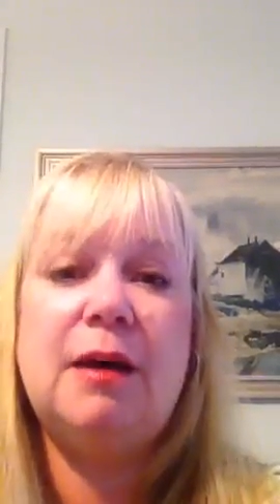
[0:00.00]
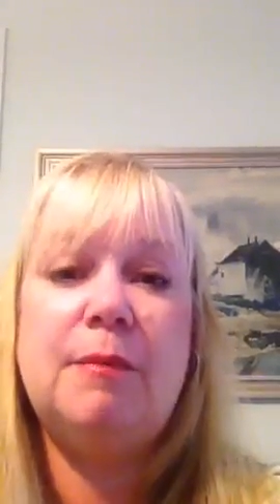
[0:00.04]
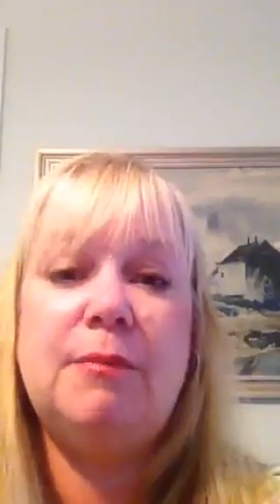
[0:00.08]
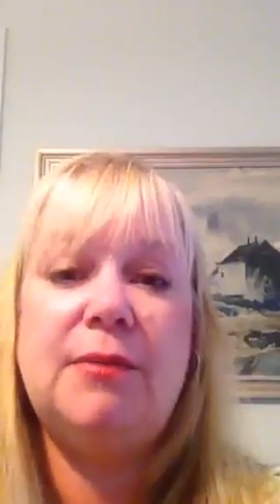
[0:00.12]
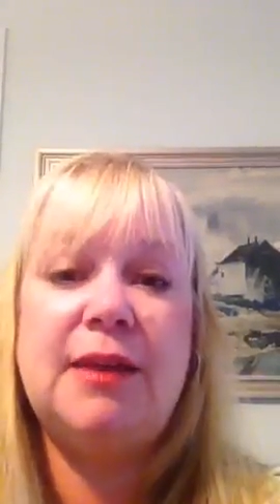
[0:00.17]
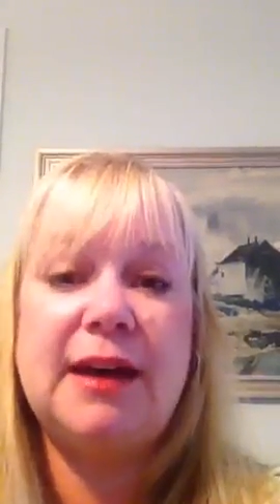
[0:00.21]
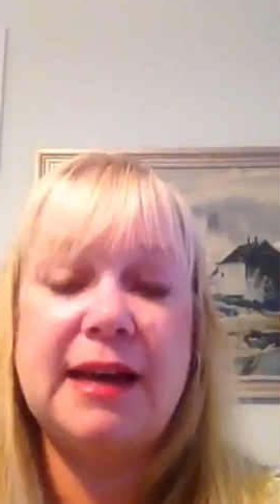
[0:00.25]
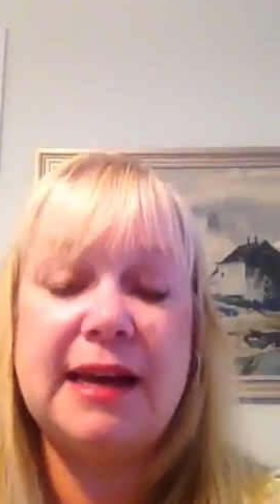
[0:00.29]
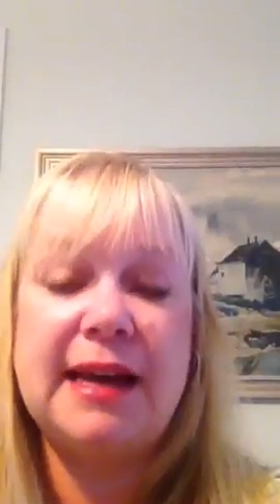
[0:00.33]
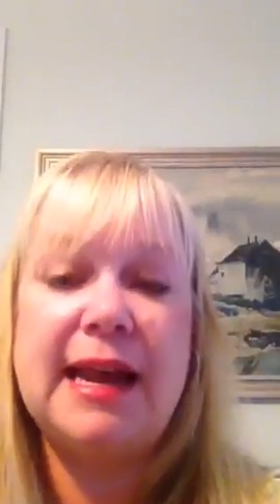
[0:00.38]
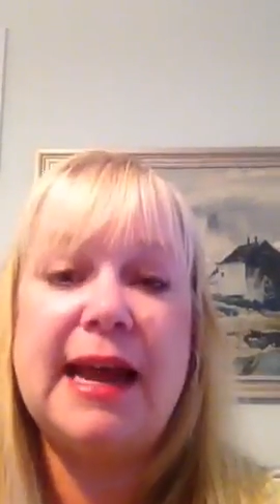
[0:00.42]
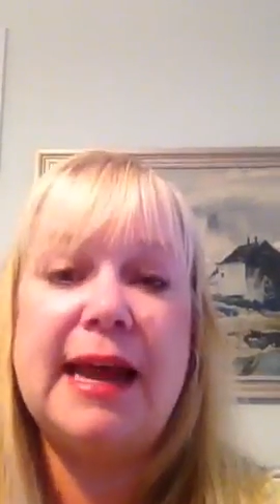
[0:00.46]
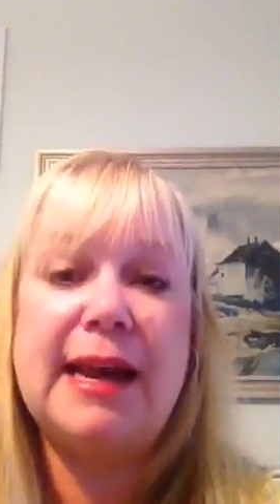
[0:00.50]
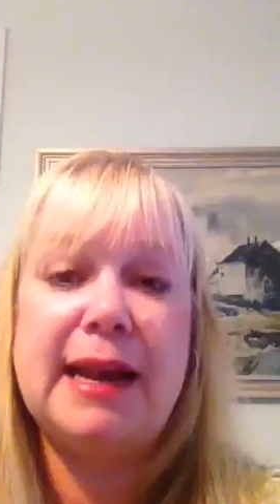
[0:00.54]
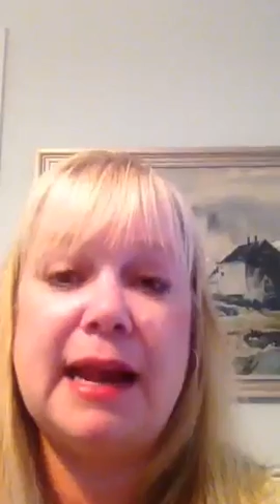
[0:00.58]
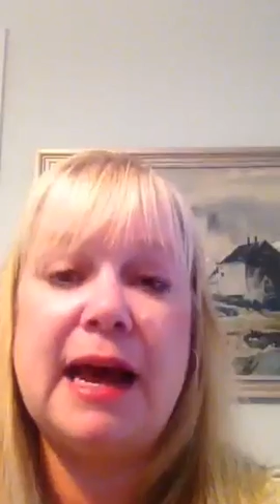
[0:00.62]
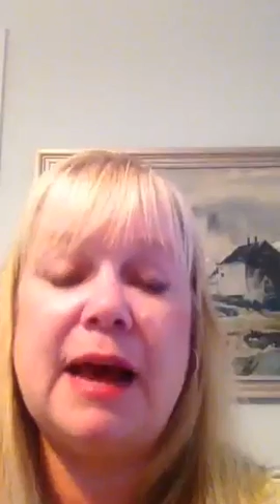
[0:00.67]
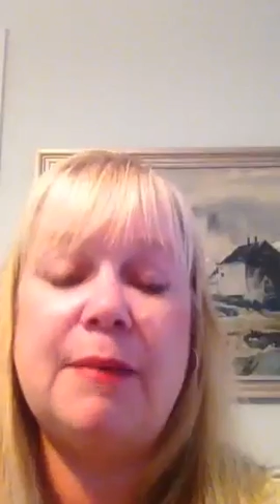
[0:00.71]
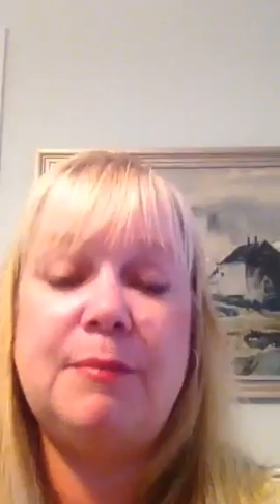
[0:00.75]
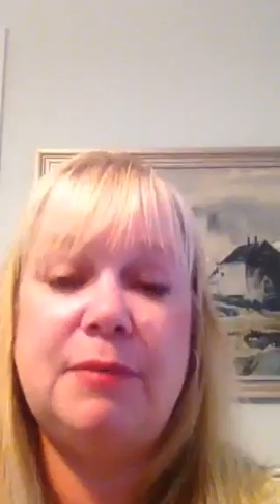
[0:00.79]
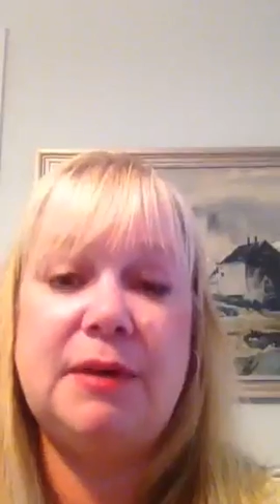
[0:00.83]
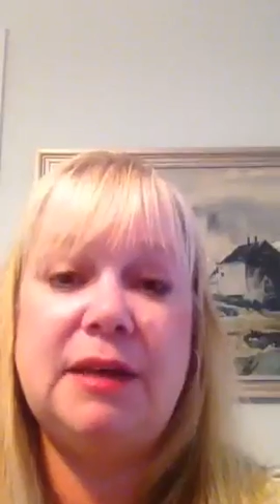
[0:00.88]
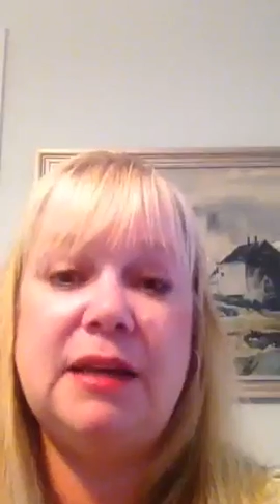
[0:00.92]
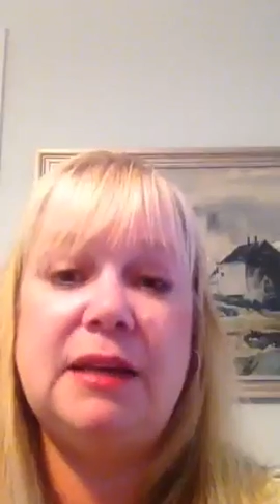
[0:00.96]
that
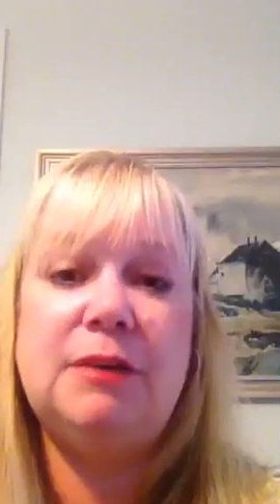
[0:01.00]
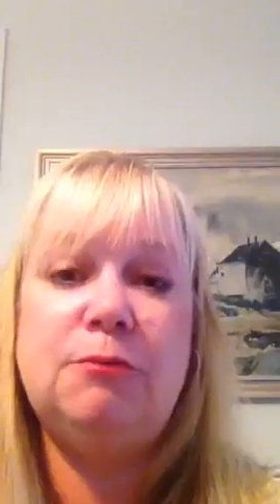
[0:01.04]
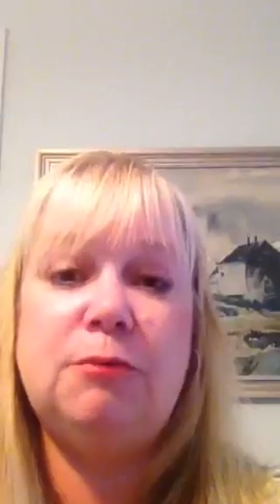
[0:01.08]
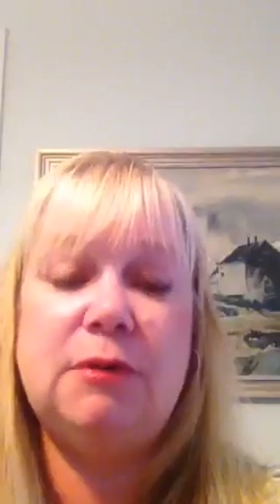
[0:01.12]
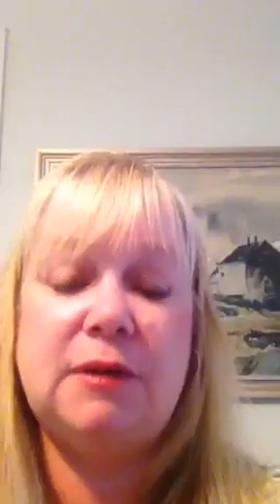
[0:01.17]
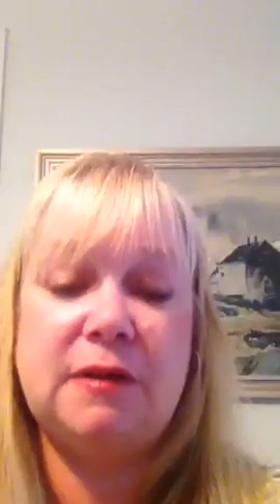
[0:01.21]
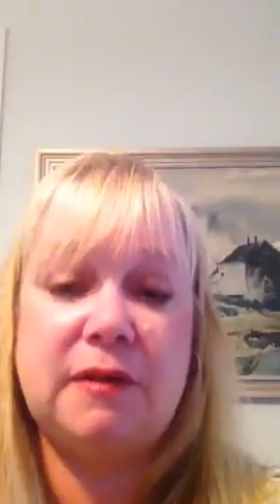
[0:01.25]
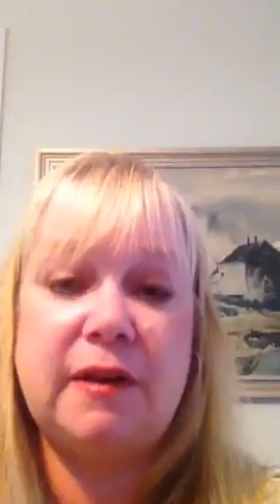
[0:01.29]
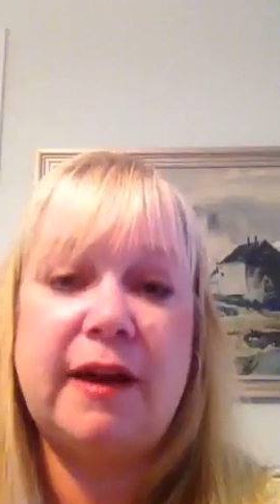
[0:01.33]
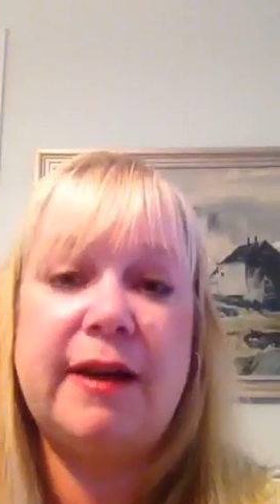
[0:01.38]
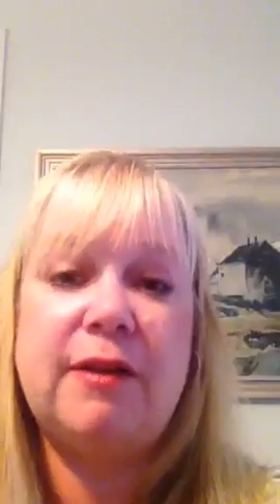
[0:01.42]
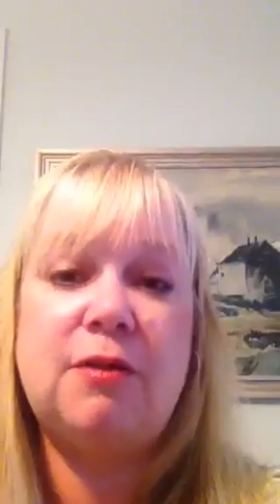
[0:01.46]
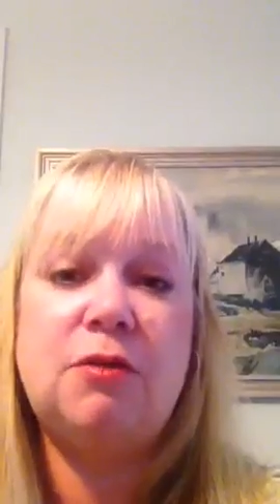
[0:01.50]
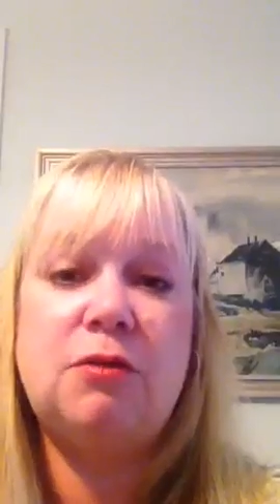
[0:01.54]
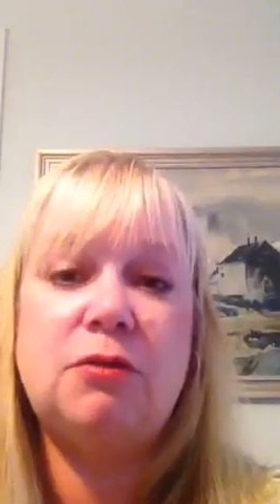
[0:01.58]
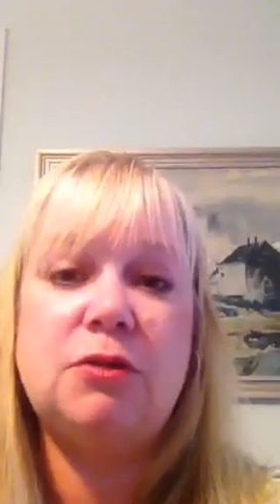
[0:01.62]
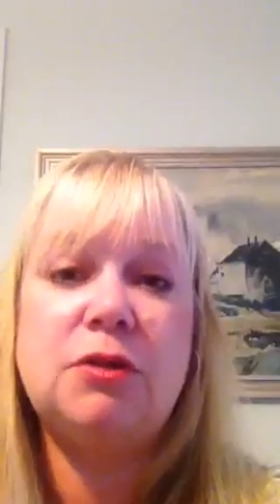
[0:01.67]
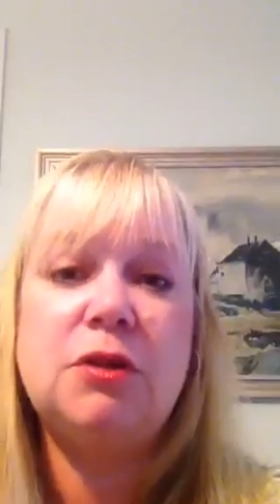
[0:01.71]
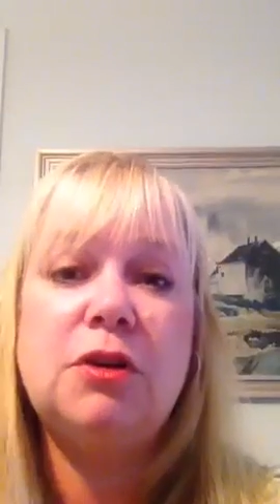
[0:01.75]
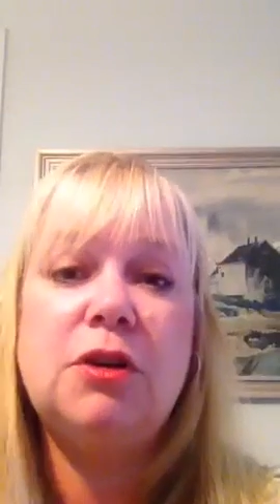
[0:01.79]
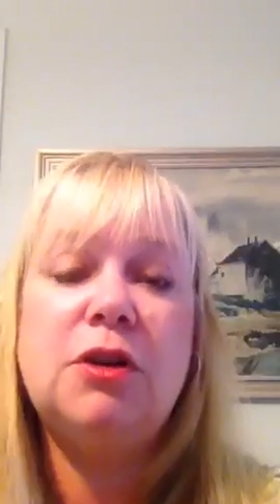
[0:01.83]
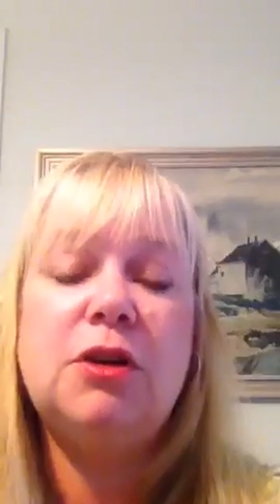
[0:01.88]
cannot be recycled.